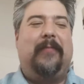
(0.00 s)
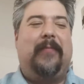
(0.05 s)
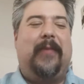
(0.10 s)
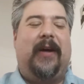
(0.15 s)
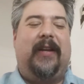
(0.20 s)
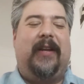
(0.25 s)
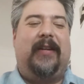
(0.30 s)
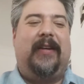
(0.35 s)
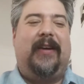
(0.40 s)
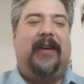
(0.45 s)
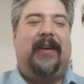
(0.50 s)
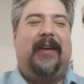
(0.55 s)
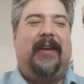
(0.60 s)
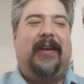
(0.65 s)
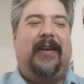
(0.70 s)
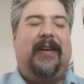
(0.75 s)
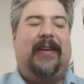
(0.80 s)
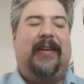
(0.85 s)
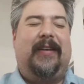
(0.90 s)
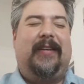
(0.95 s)
But
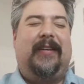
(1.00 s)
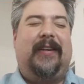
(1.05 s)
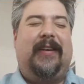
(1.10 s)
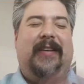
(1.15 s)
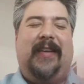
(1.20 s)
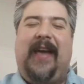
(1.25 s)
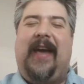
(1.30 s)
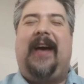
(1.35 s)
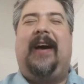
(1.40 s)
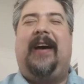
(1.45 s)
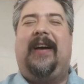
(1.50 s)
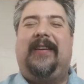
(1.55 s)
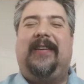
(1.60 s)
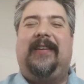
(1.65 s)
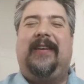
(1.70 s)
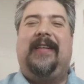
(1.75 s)
yeah,